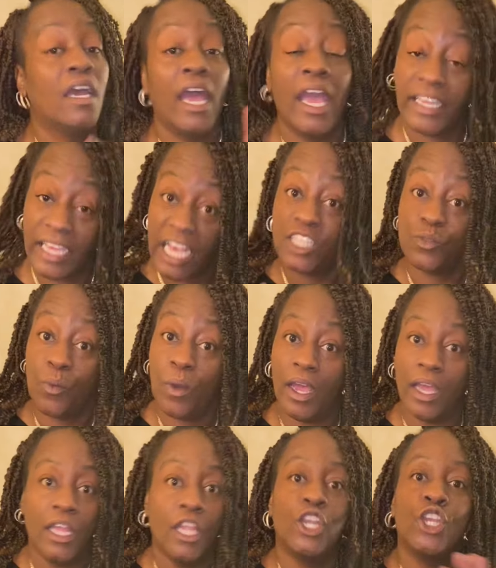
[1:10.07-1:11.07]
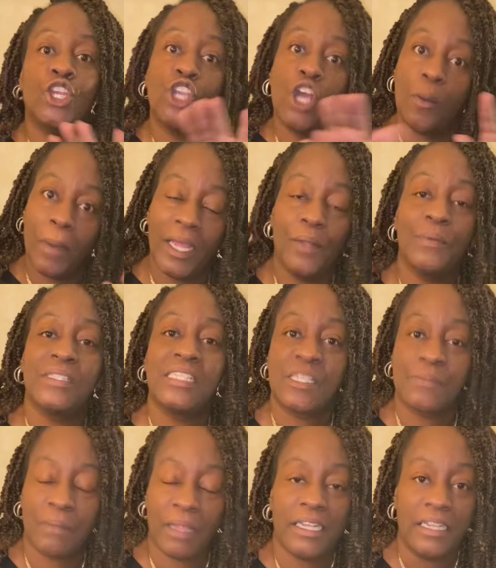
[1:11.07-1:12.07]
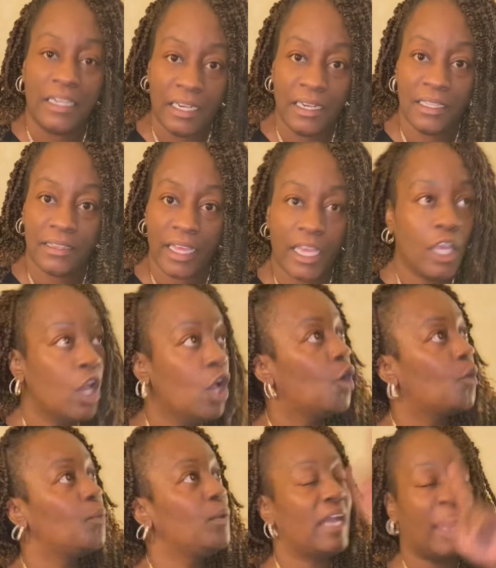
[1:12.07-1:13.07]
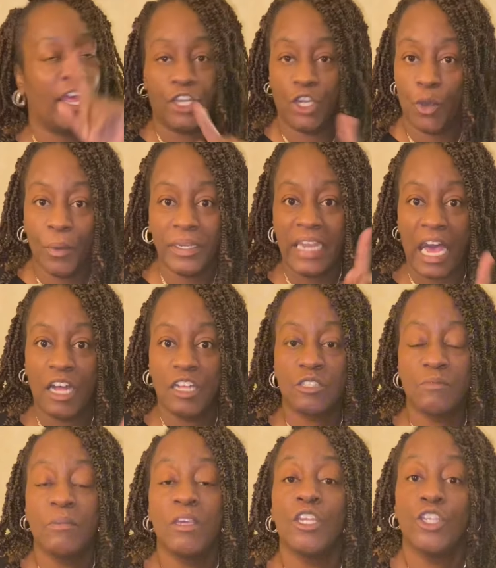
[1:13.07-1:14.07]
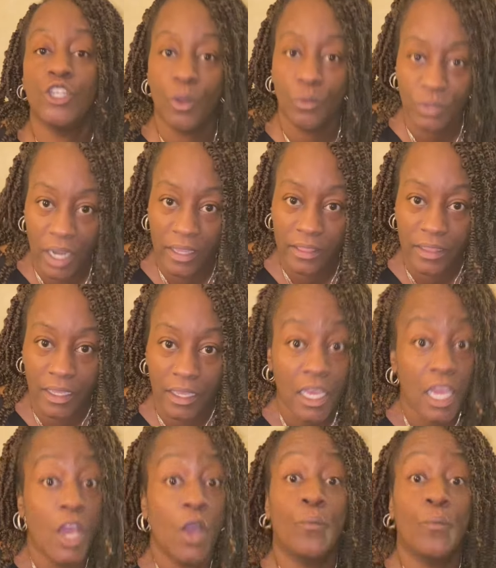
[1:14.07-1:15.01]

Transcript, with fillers: And guess what? Nobody was explaining anything. We got no announcement, no nothing.